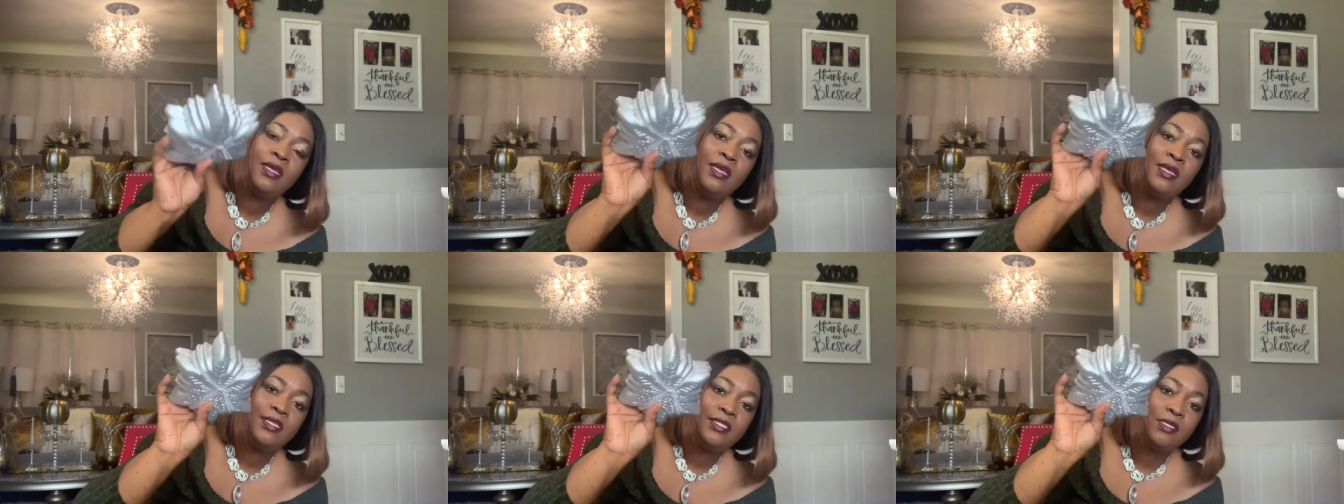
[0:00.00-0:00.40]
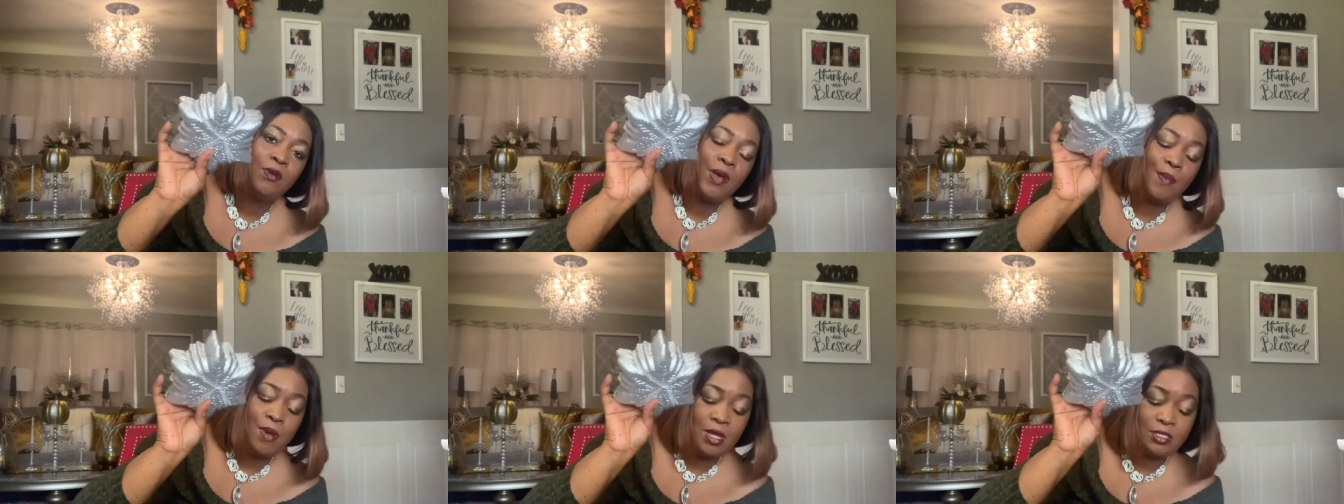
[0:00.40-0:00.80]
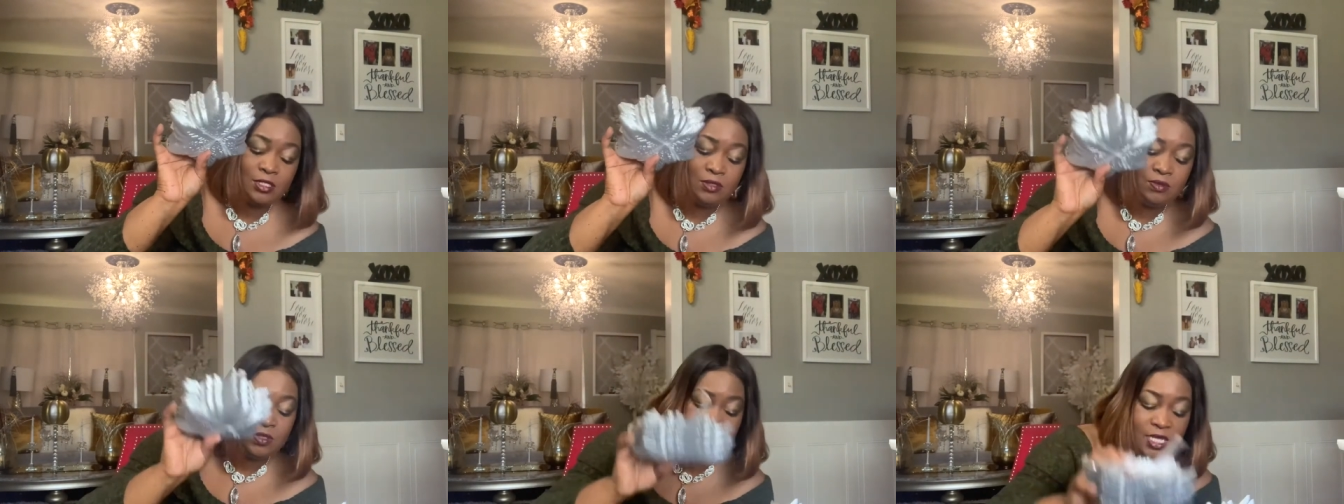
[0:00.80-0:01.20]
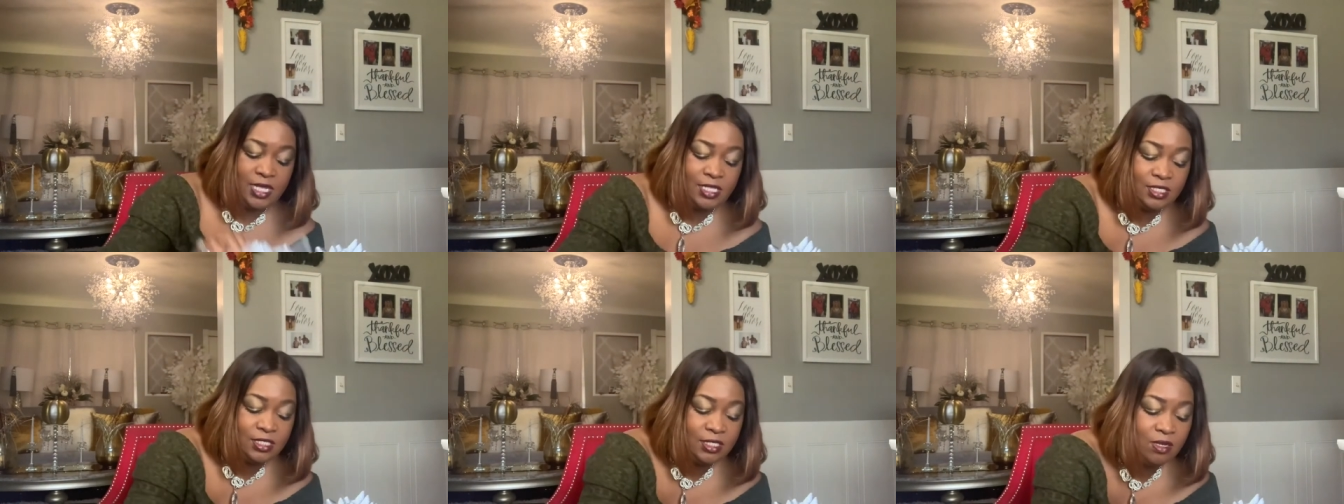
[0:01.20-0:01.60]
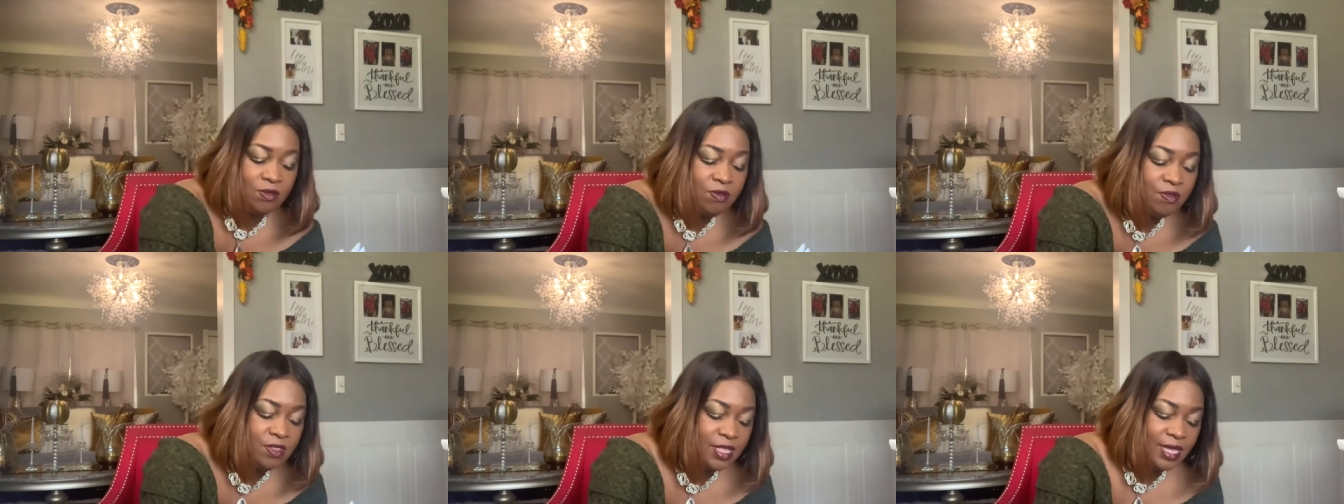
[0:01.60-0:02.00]
So I bought two sets, so
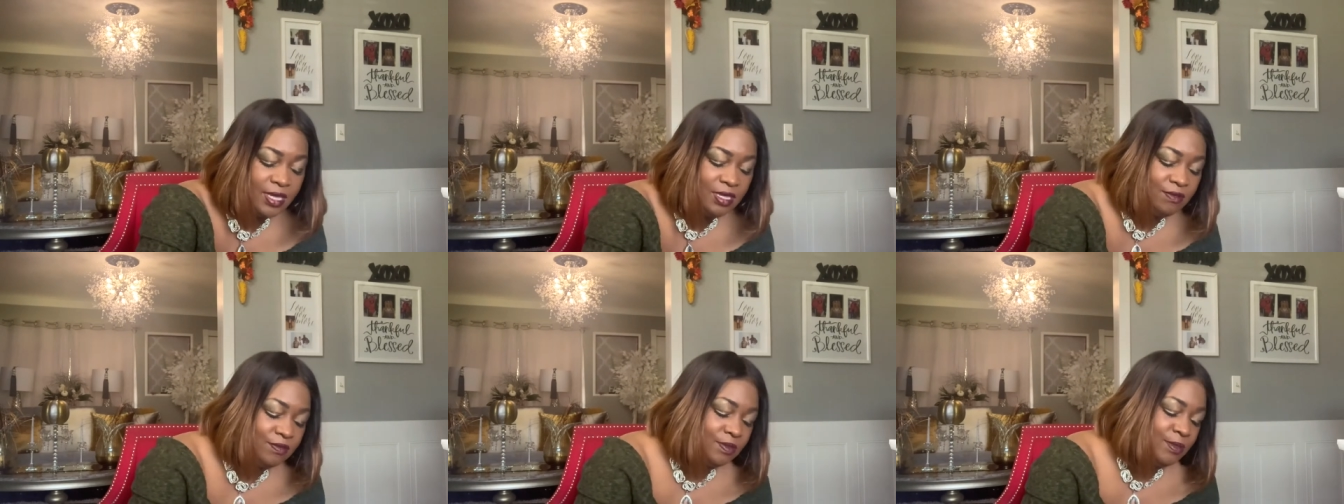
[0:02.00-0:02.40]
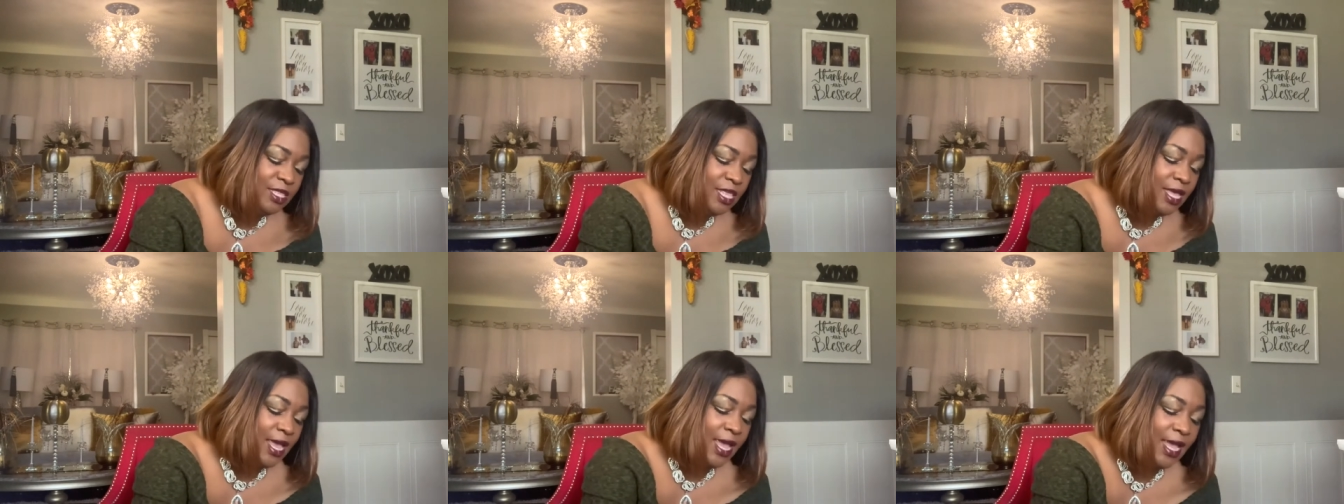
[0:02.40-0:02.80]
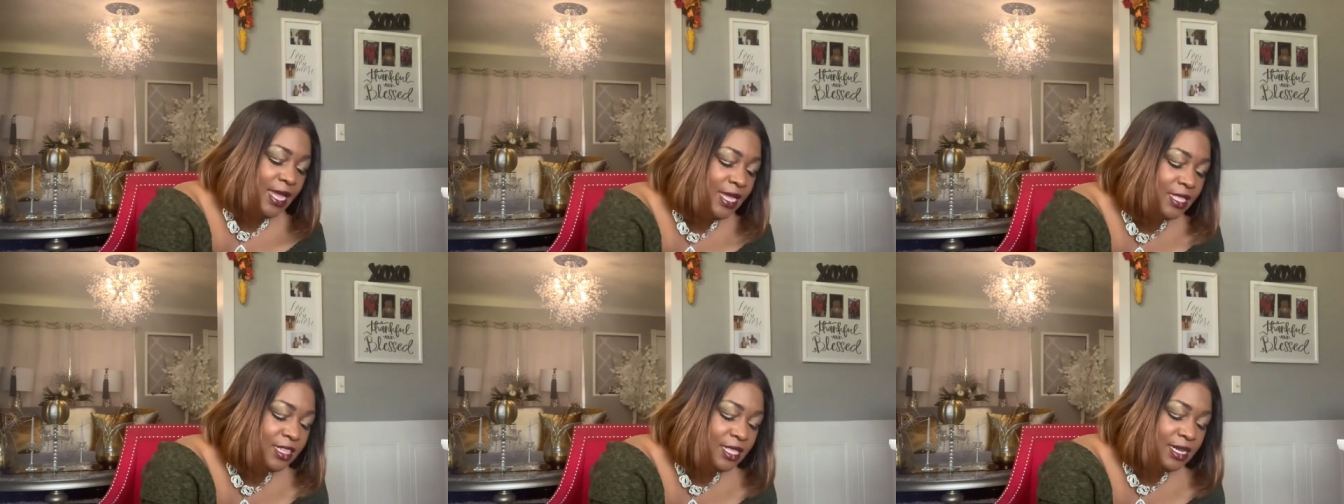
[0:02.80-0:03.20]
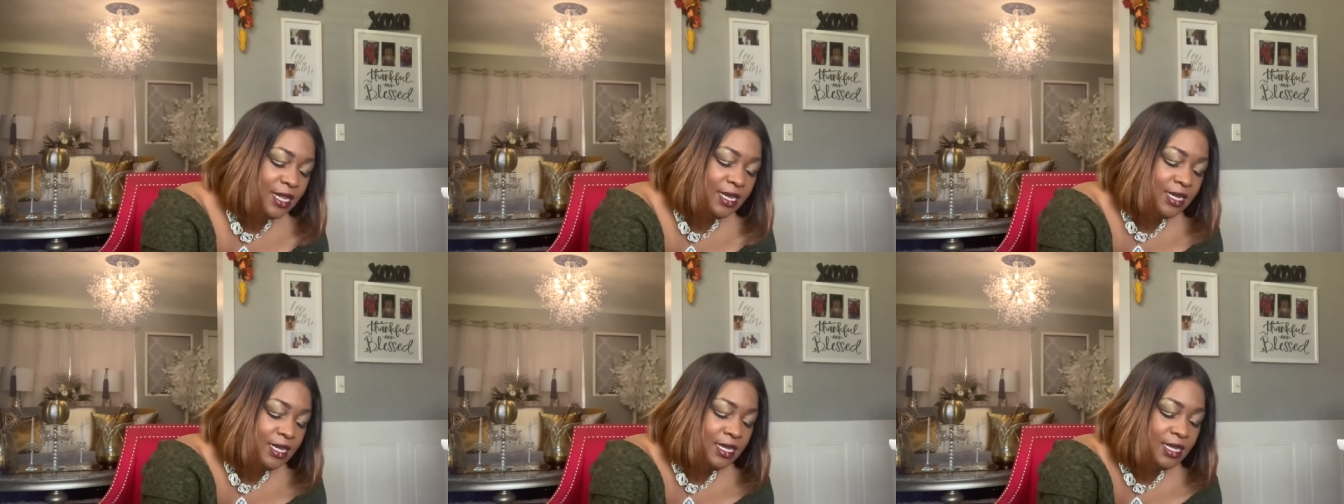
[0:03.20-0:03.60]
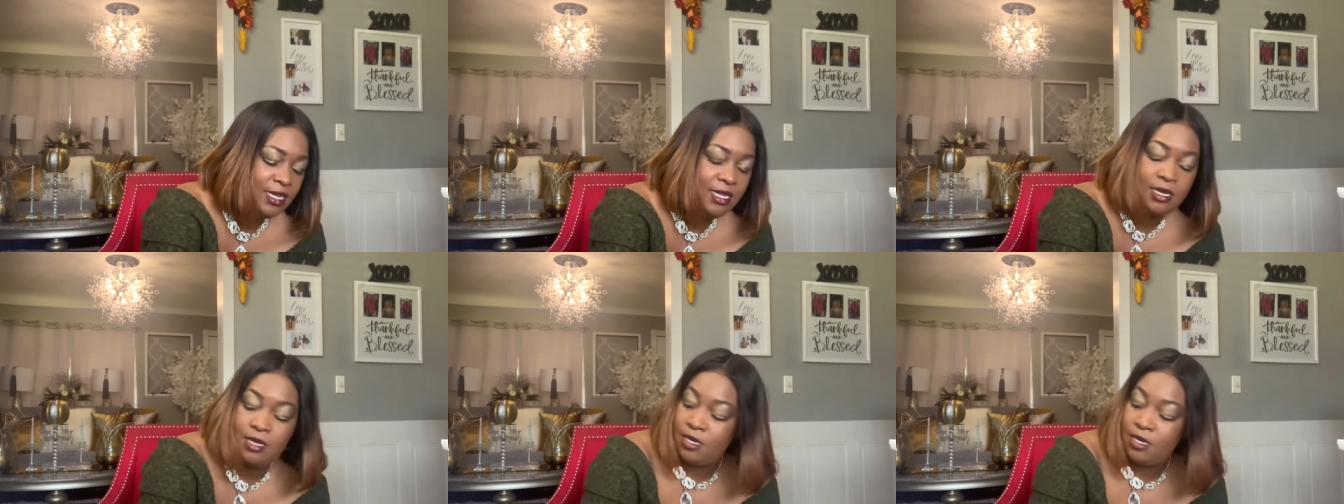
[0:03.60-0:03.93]
that gives me the eight that I need.